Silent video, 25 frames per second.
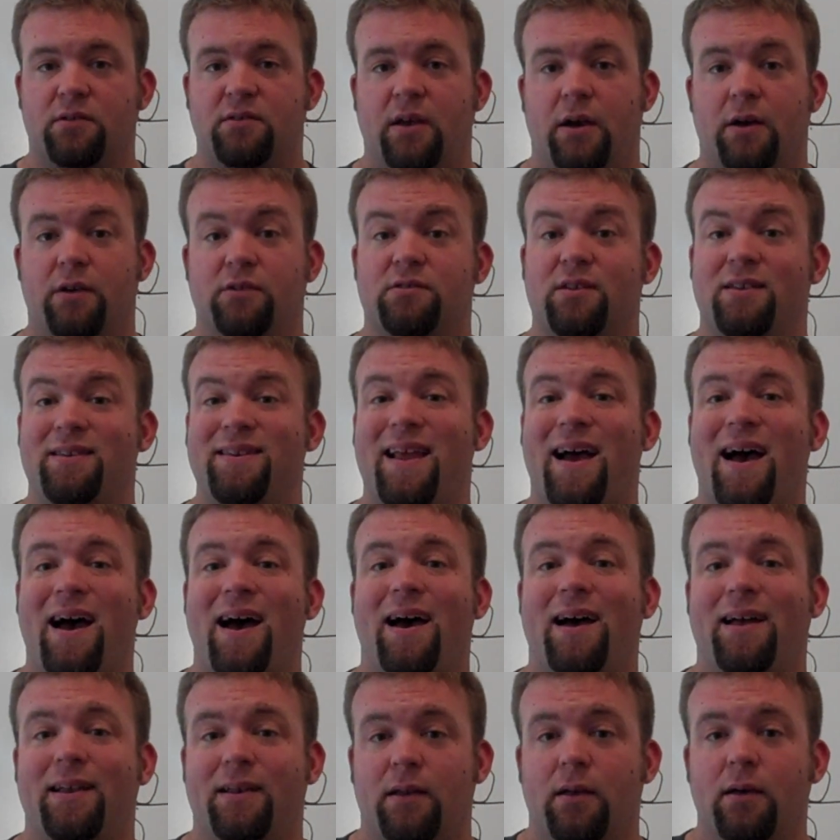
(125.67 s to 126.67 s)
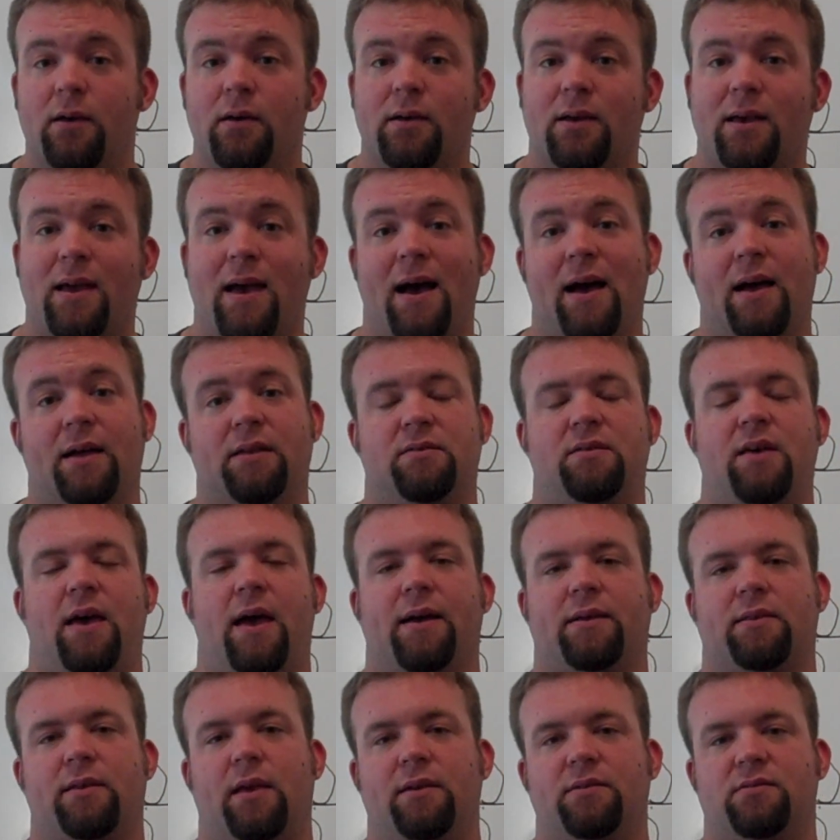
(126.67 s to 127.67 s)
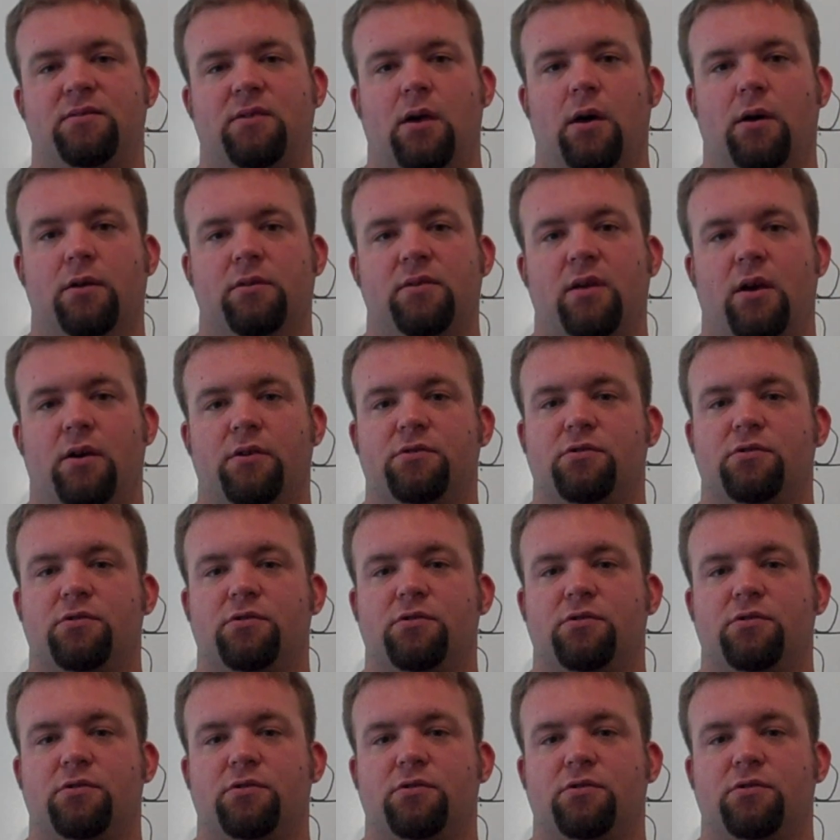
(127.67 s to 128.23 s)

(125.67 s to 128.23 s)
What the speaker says: tear is a non-contact ACL tear.